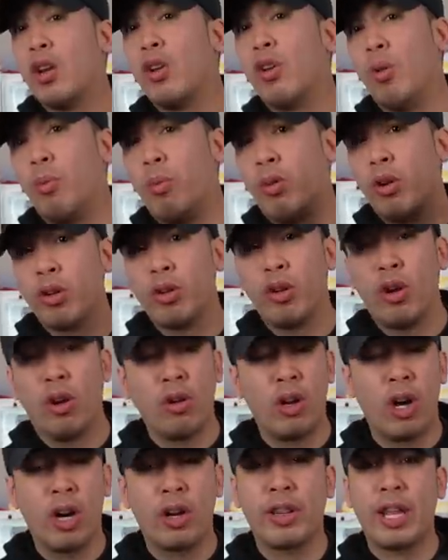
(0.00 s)
No more, no
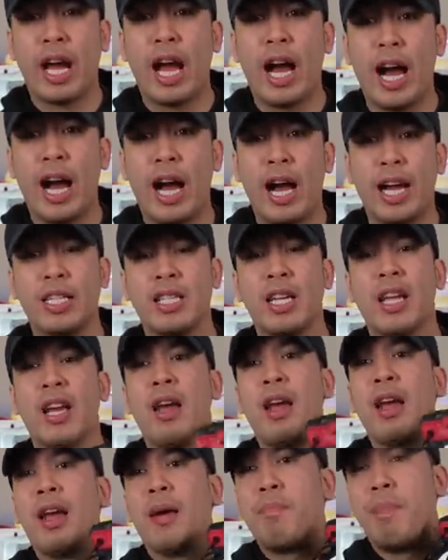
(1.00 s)
longer the highs,
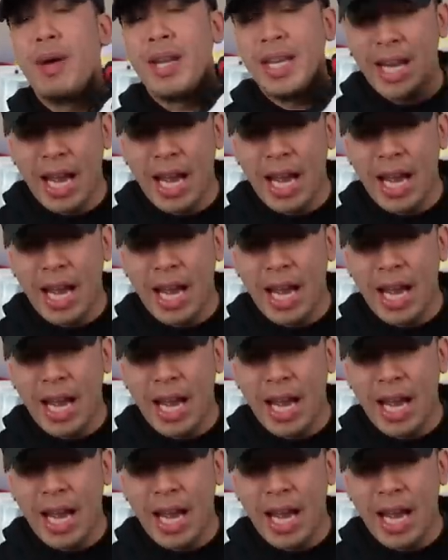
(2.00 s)
but